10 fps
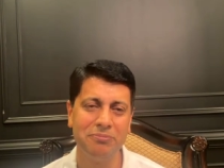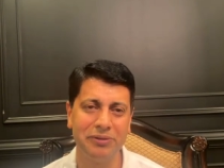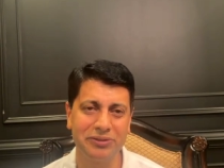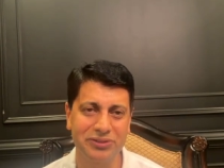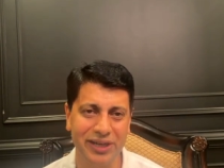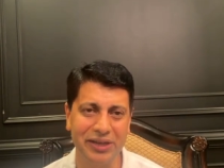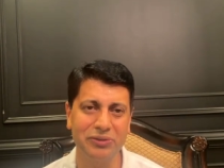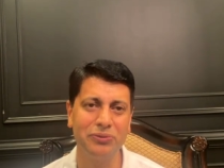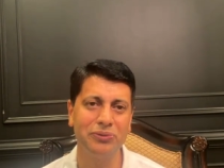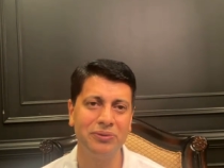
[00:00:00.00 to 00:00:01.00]
but try
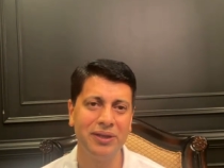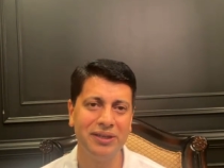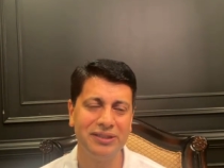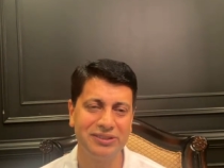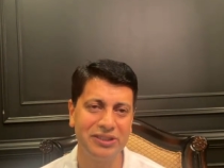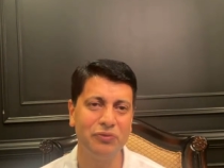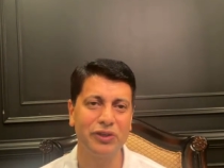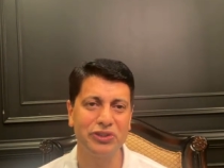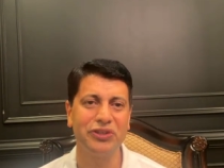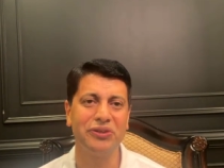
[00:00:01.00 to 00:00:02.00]
to see
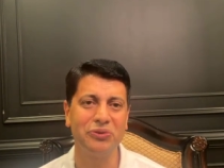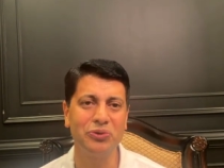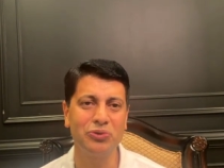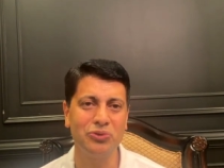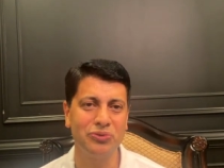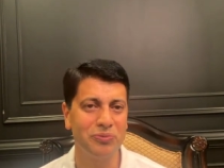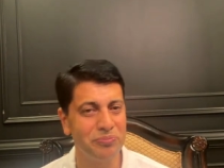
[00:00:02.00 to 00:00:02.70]
what you can do to